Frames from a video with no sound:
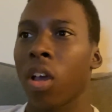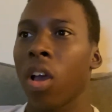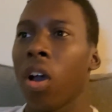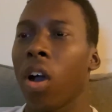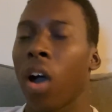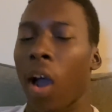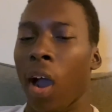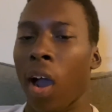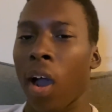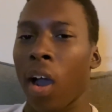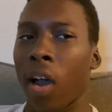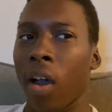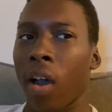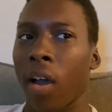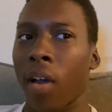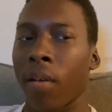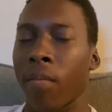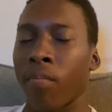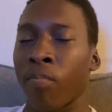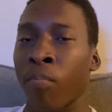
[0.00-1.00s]

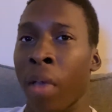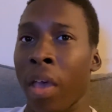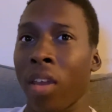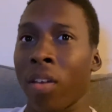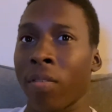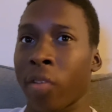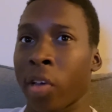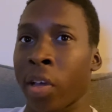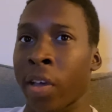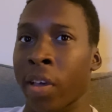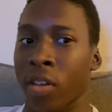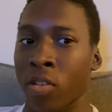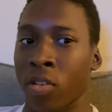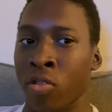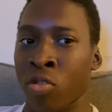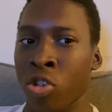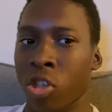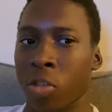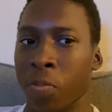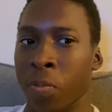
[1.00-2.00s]
Main event,
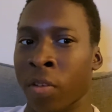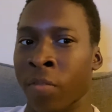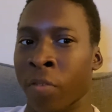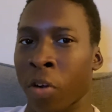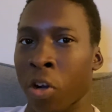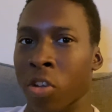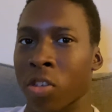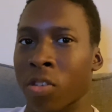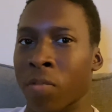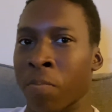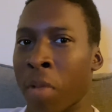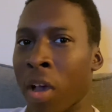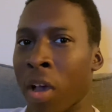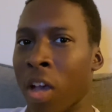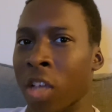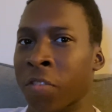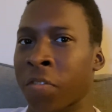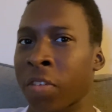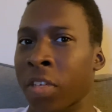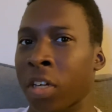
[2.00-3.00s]
Usman versus
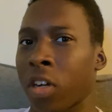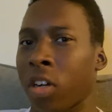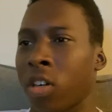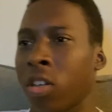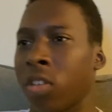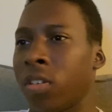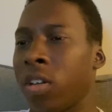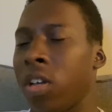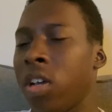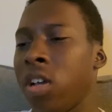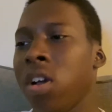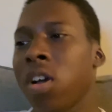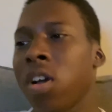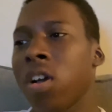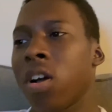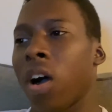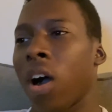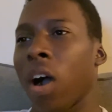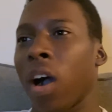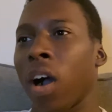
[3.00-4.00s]
Masvidal.
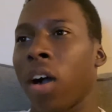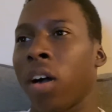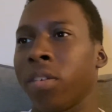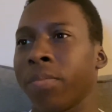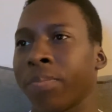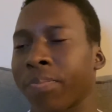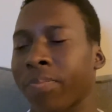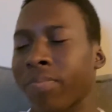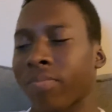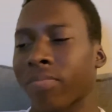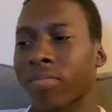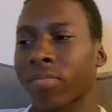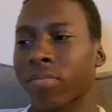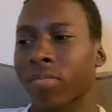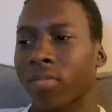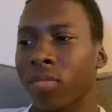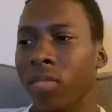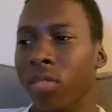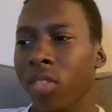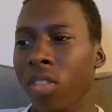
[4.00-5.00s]
I'm
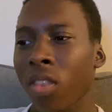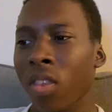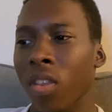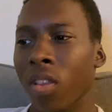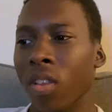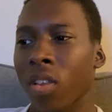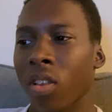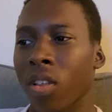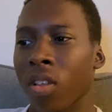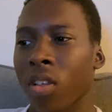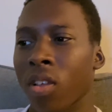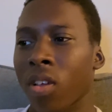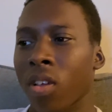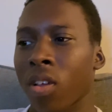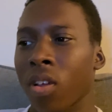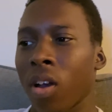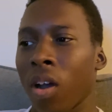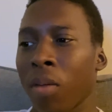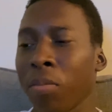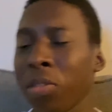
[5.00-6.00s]

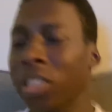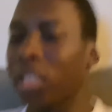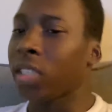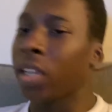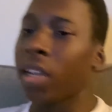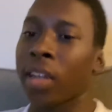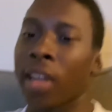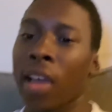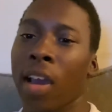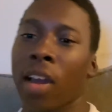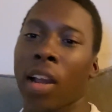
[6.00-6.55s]
going to just say it down.